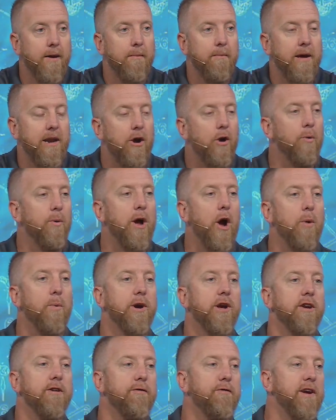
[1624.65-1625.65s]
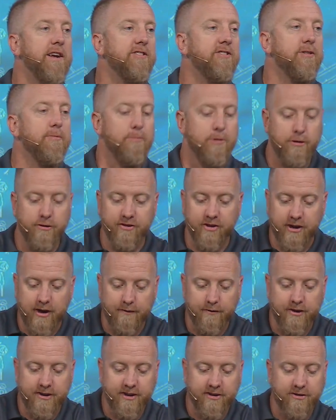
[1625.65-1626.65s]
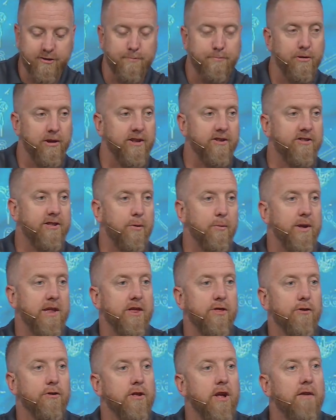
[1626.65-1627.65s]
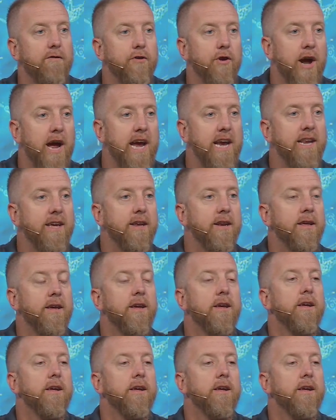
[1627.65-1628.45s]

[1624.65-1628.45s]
man, are we going to face the music of the disciplines that we either loved or hated?